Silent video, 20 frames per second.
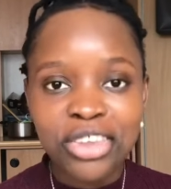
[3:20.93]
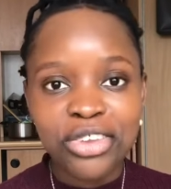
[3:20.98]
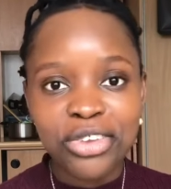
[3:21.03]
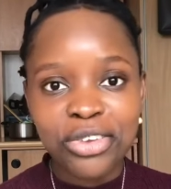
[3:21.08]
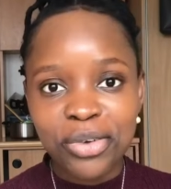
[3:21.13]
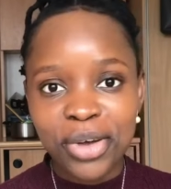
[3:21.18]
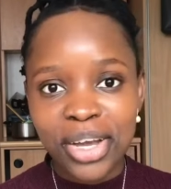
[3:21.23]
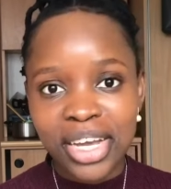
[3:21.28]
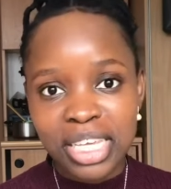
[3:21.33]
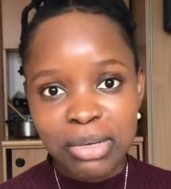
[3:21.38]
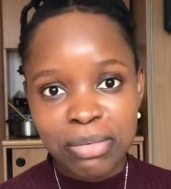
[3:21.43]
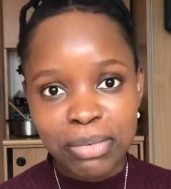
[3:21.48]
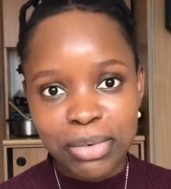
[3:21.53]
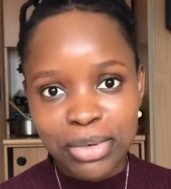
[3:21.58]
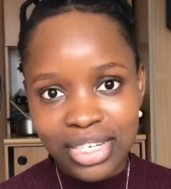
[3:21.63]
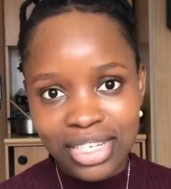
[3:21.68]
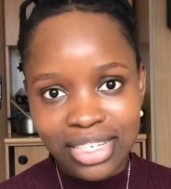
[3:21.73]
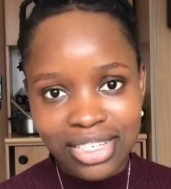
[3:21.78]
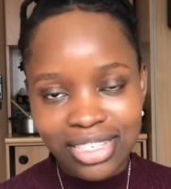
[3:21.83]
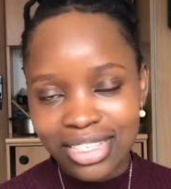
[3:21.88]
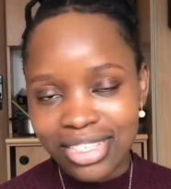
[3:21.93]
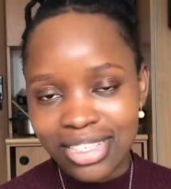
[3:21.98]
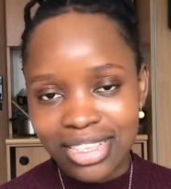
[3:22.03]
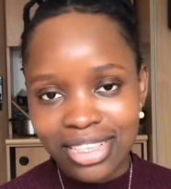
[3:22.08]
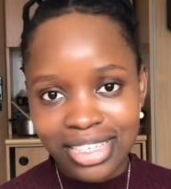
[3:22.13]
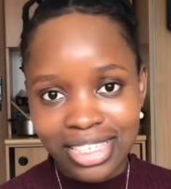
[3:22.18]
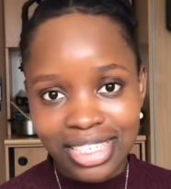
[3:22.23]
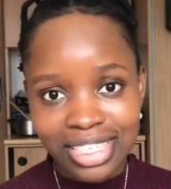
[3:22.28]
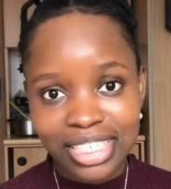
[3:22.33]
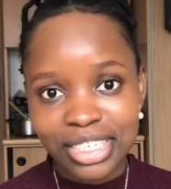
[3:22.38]
You are in Poland to
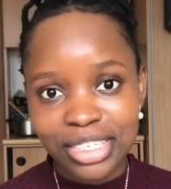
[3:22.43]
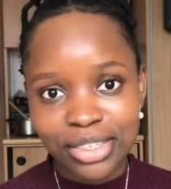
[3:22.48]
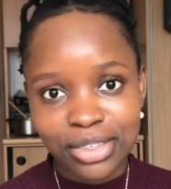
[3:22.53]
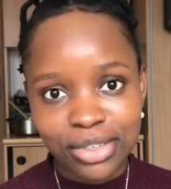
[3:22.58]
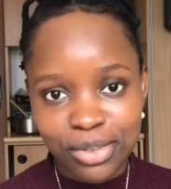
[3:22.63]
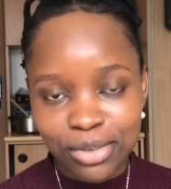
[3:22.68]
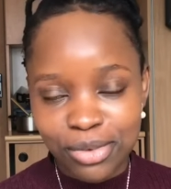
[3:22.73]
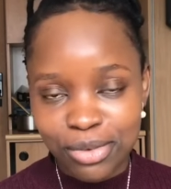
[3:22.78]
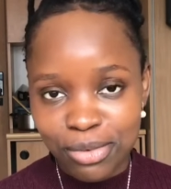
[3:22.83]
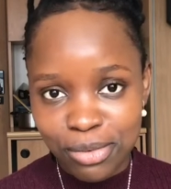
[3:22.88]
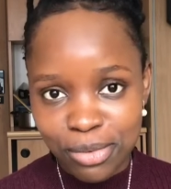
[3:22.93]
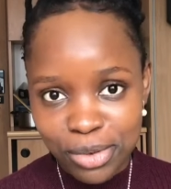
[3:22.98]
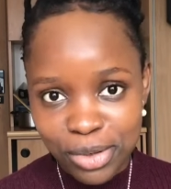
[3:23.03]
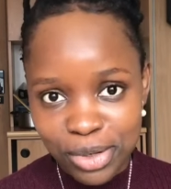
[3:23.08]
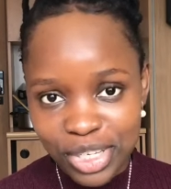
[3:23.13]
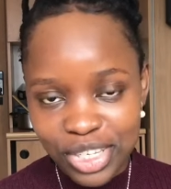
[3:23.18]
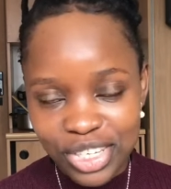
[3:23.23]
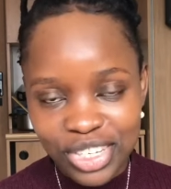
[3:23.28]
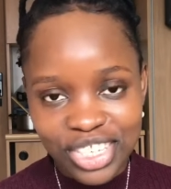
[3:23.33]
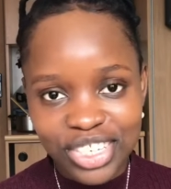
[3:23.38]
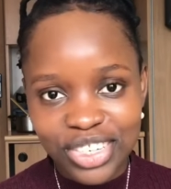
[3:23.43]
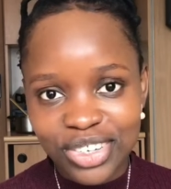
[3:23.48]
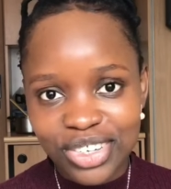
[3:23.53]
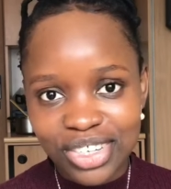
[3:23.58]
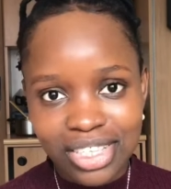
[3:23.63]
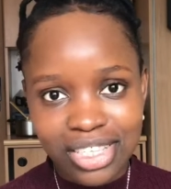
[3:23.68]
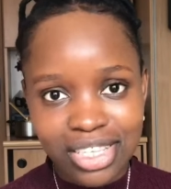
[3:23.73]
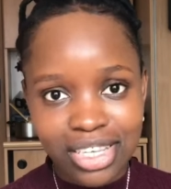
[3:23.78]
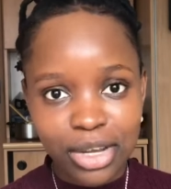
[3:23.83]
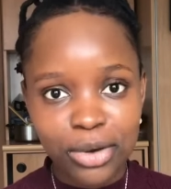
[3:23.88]
study, not to work. You did
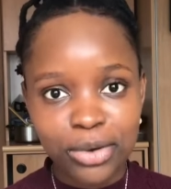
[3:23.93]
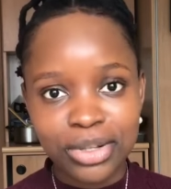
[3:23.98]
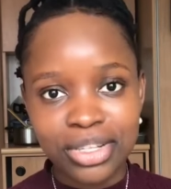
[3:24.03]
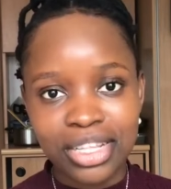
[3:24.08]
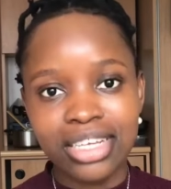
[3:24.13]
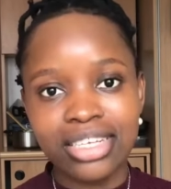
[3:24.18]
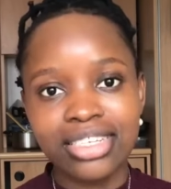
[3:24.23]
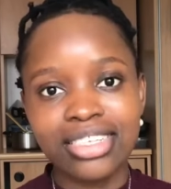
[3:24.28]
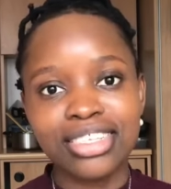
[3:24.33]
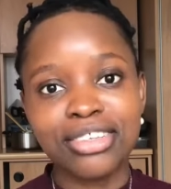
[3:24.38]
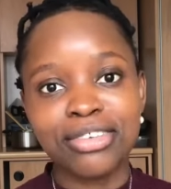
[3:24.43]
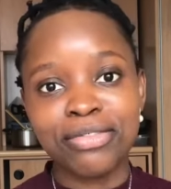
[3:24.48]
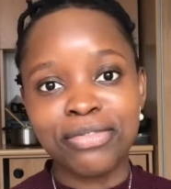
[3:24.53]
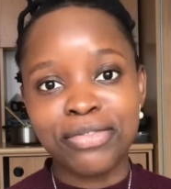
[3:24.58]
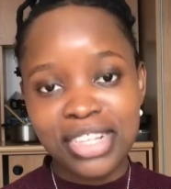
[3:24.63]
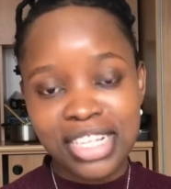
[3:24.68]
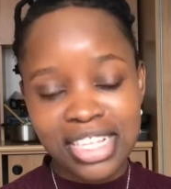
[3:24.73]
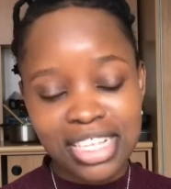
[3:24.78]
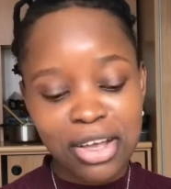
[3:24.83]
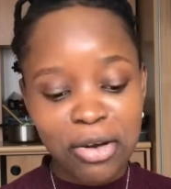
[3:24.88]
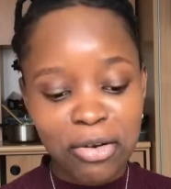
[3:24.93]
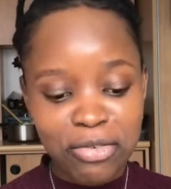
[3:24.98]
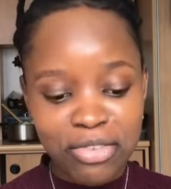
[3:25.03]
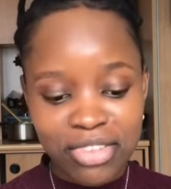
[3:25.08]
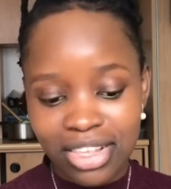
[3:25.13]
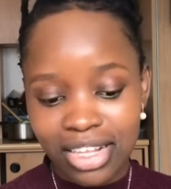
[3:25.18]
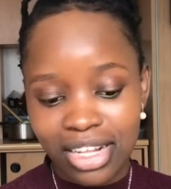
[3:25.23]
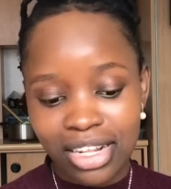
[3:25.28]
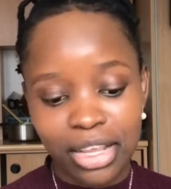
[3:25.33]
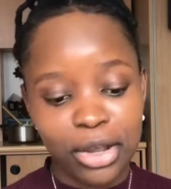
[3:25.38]
not tell the visa
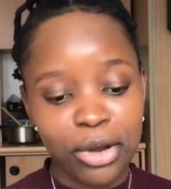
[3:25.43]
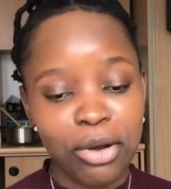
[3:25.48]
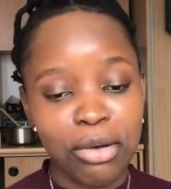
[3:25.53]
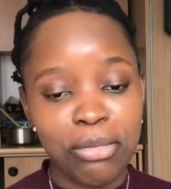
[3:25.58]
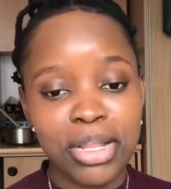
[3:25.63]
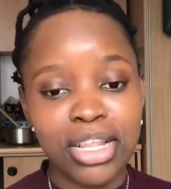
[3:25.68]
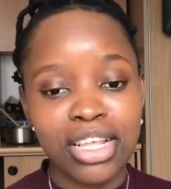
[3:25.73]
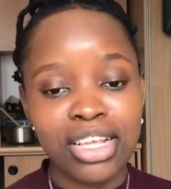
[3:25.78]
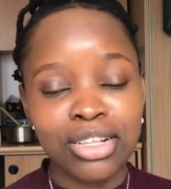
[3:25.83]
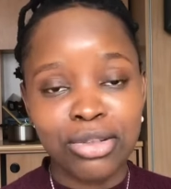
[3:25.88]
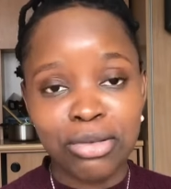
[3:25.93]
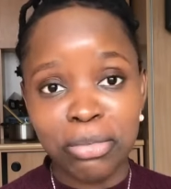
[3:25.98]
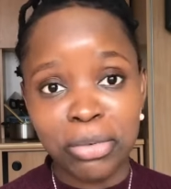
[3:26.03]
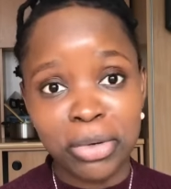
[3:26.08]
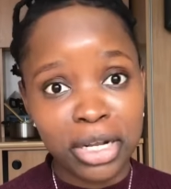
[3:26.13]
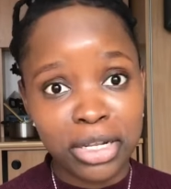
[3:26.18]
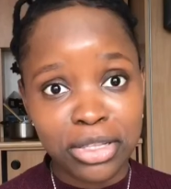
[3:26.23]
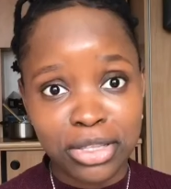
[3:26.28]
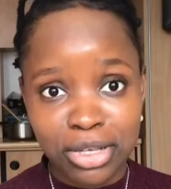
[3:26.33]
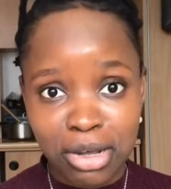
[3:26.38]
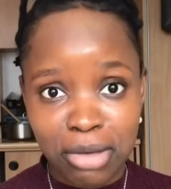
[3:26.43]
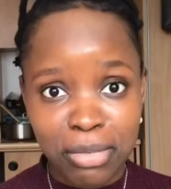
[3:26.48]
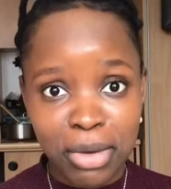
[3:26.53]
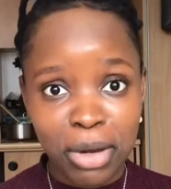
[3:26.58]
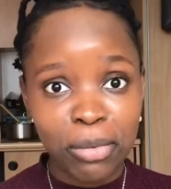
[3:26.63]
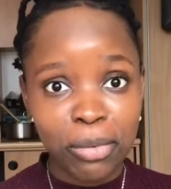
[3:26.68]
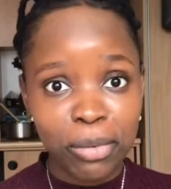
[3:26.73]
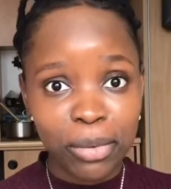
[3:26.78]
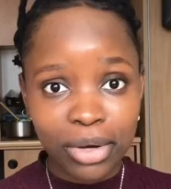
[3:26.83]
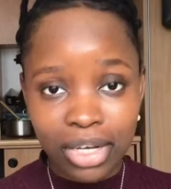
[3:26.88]
officer you are coming into Poland to come
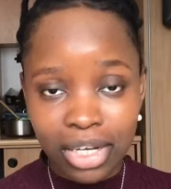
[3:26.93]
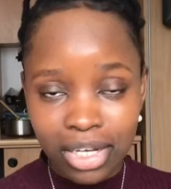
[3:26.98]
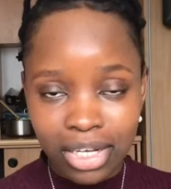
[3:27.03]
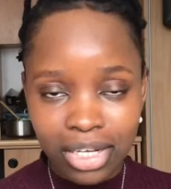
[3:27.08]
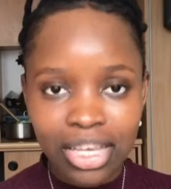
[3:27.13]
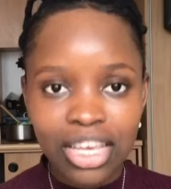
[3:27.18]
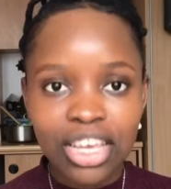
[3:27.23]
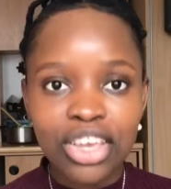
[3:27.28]
and work.